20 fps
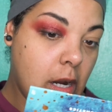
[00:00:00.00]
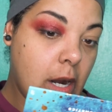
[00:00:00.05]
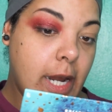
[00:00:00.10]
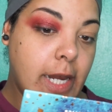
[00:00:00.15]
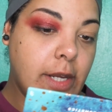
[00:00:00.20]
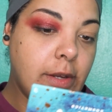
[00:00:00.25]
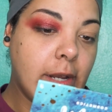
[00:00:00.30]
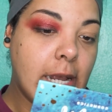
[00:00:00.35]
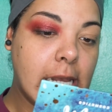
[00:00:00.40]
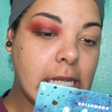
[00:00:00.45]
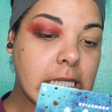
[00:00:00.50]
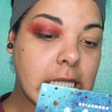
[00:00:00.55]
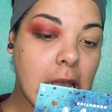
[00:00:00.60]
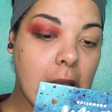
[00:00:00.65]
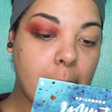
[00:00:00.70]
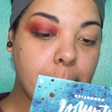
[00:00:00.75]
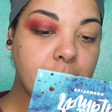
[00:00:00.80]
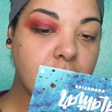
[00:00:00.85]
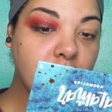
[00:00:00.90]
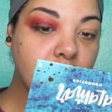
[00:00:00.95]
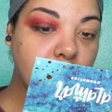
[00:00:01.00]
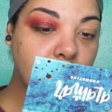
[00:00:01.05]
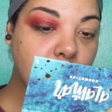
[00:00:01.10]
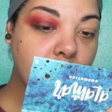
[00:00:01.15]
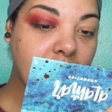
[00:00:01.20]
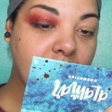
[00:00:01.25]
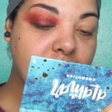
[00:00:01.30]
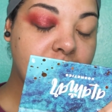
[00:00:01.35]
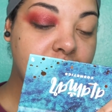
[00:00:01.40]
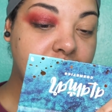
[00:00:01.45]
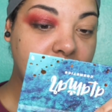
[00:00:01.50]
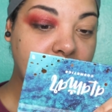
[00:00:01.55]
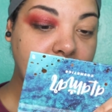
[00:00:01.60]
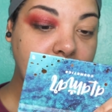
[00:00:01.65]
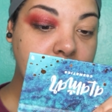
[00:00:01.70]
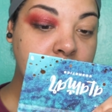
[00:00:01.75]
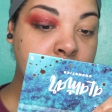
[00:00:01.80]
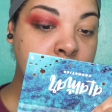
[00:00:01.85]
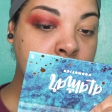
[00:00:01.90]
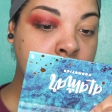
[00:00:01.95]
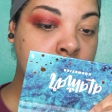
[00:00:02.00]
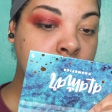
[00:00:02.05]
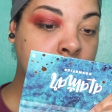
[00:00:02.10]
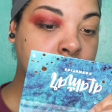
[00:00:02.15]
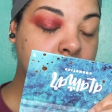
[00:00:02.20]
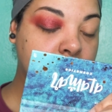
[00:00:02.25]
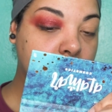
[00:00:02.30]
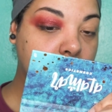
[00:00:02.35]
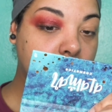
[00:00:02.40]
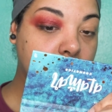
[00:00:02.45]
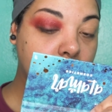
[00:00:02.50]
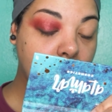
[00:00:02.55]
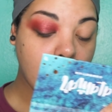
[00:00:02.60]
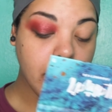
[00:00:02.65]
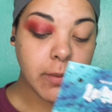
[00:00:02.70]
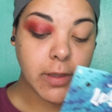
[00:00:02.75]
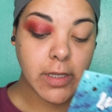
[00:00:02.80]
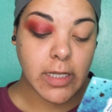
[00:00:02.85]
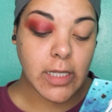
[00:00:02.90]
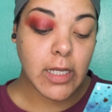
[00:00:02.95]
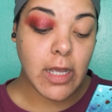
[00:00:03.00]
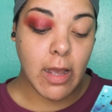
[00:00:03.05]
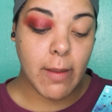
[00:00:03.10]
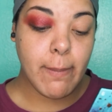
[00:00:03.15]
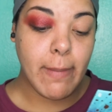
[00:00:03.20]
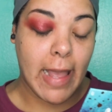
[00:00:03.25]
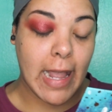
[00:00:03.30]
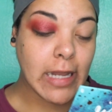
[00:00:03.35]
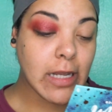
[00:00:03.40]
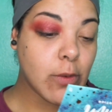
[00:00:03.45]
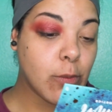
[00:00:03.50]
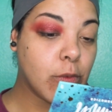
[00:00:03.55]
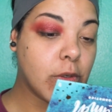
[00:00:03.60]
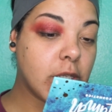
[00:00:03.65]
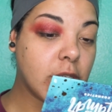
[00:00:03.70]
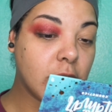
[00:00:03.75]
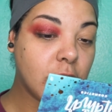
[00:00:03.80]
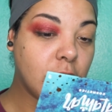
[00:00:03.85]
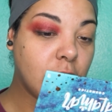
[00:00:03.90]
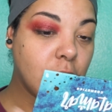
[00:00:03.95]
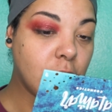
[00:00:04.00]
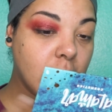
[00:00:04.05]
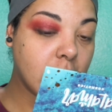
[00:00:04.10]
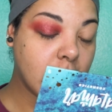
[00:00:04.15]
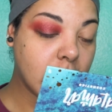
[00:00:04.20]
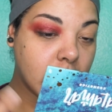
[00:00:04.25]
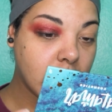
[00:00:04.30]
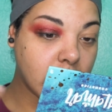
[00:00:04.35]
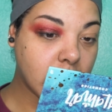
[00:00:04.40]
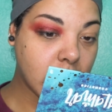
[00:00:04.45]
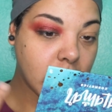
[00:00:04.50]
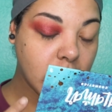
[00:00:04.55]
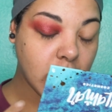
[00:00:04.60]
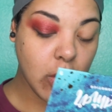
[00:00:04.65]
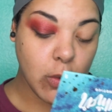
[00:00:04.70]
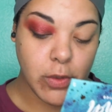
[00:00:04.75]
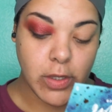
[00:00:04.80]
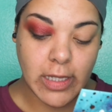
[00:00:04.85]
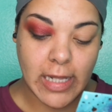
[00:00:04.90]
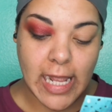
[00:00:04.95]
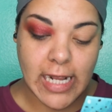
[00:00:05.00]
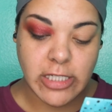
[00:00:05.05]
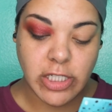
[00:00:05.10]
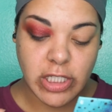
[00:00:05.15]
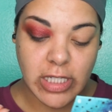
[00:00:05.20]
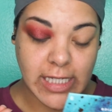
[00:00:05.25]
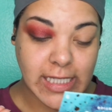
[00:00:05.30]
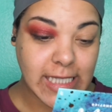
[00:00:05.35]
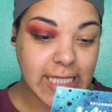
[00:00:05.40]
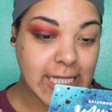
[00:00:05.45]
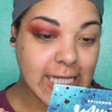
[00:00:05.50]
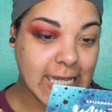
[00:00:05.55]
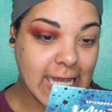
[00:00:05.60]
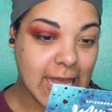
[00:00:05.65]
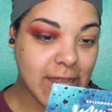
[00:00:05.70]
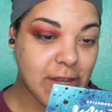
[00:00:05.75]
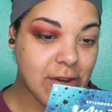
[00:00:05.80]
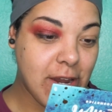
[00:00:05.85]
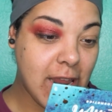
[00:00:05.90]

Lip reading: right, you guys, I'm gonna do my face and then I'm gonna come back and we're gonna do the lower lash line together,